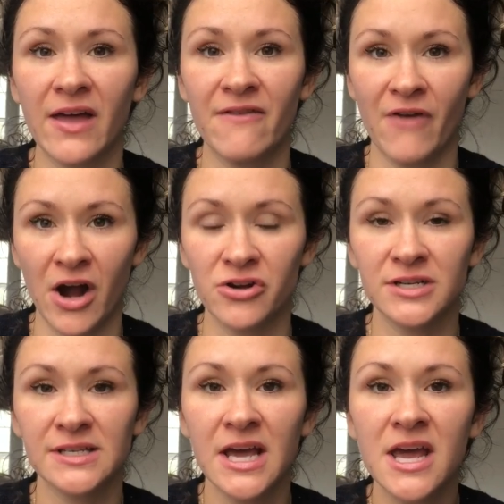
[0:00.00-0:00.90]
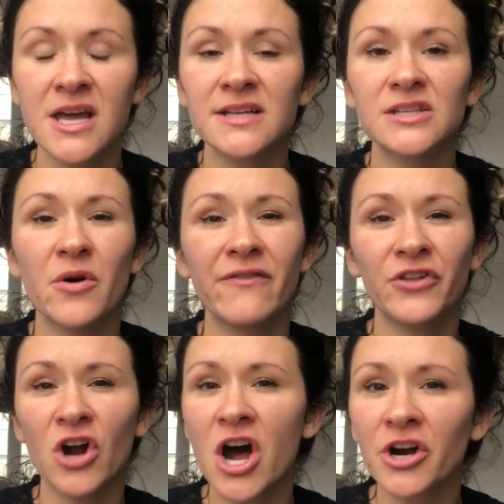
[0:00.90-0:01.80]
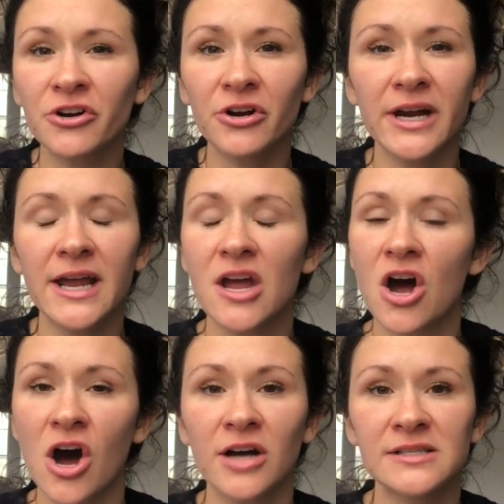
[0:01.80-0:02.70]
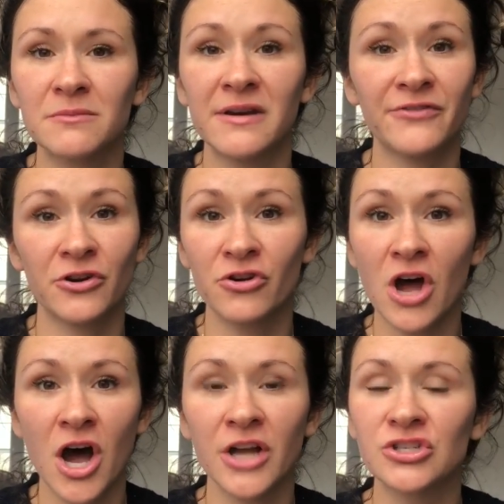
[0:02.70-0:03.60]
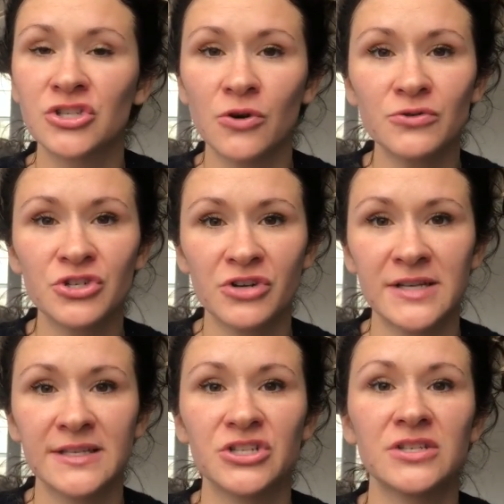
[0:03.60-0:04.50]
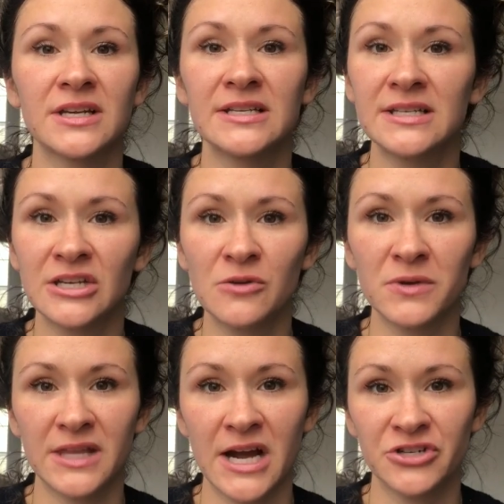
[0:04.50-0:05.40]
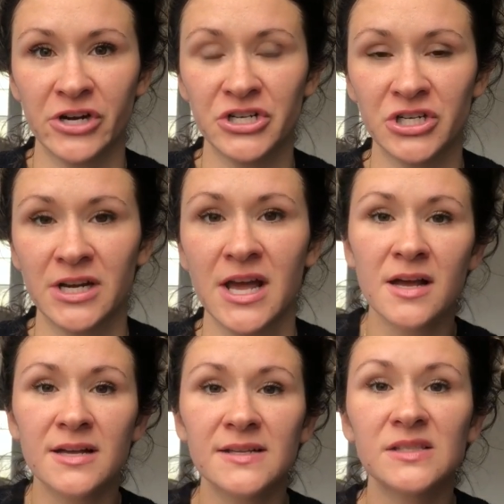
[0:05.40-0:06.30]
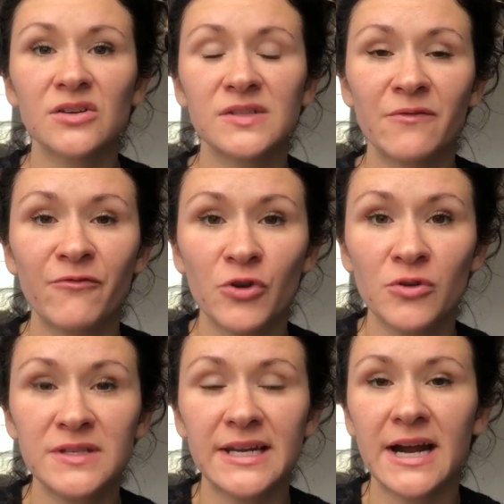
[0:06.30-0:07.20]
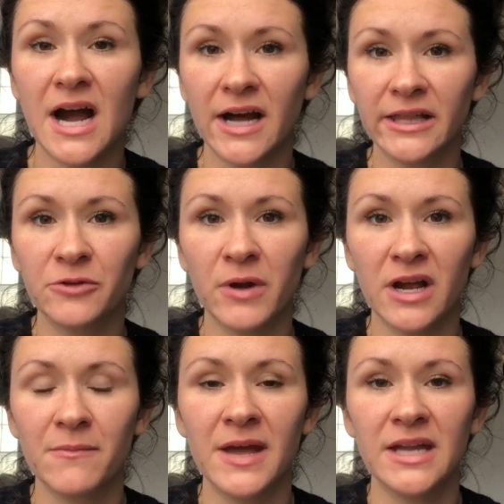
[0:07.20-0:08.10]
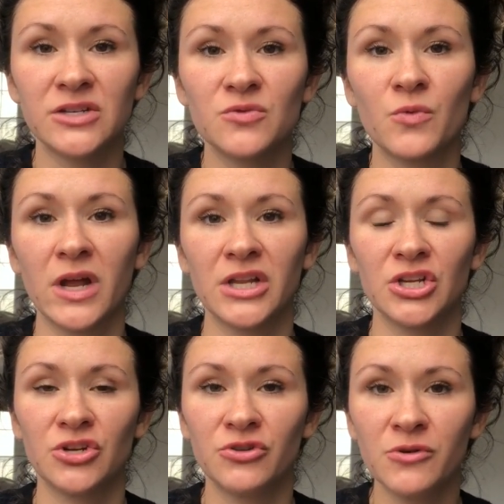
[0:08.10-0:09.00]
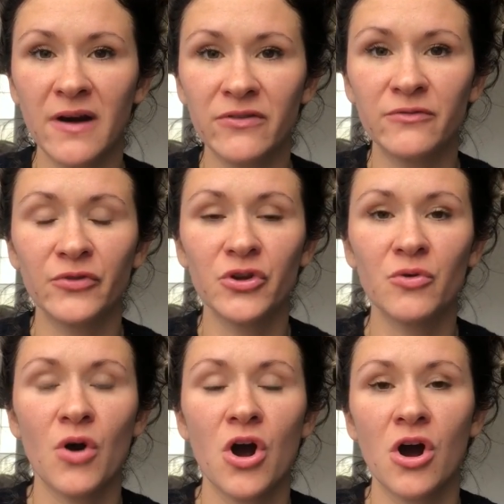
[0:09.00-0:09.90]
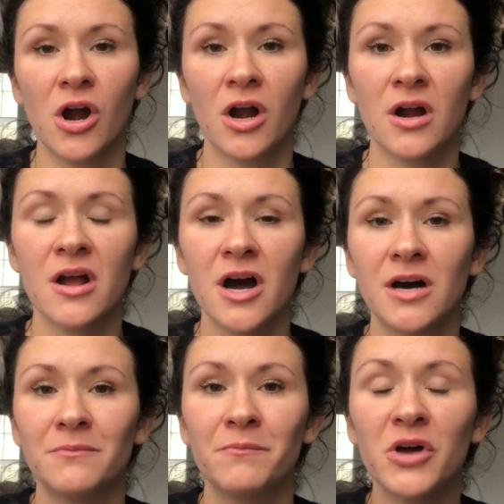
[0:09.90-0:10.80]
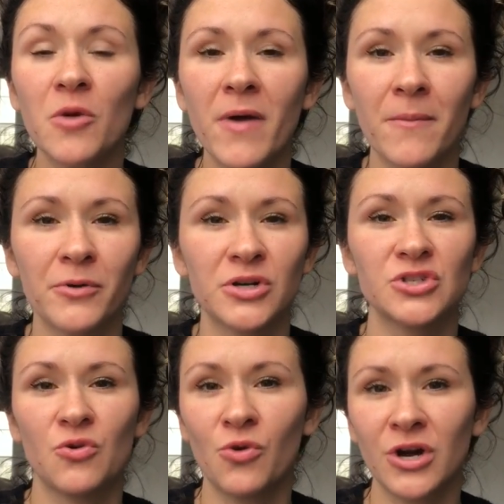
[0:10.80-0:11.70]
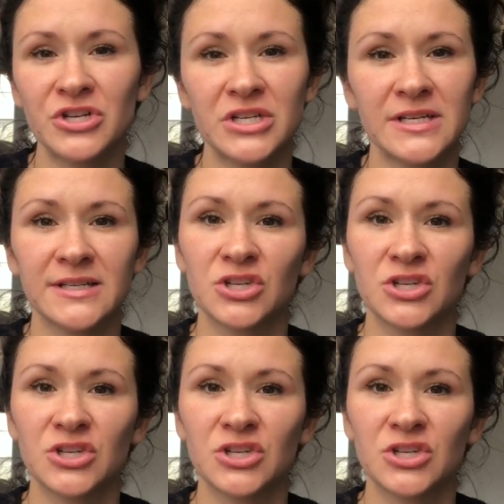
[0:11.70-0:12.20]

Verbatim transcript: that virus so if they're hungry awesome if they're not don't stress it just continue with the hydration so, some foods that I highly recommend when you do have the flu are um, bell peppers, oranges,